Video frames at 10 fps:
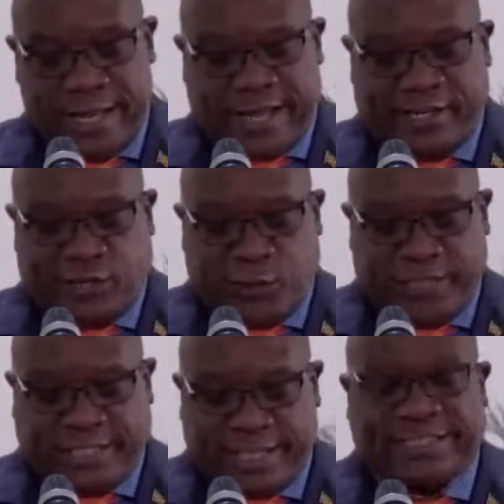that it
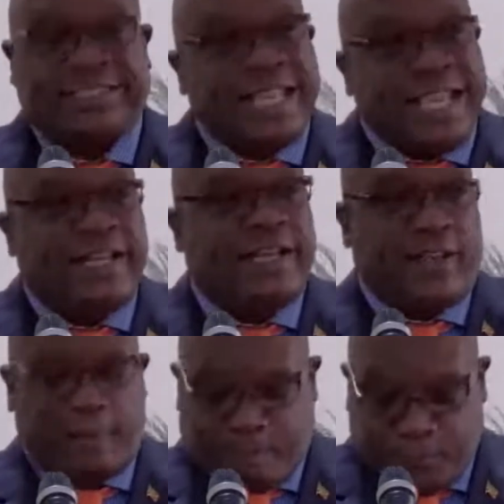was a
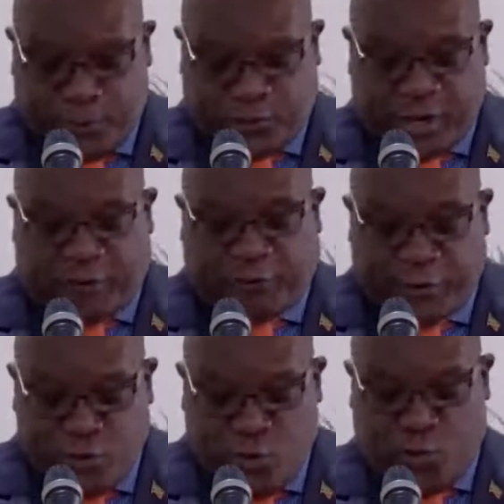signal project
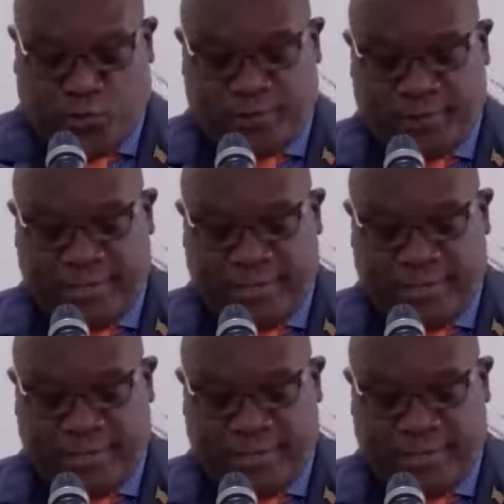for you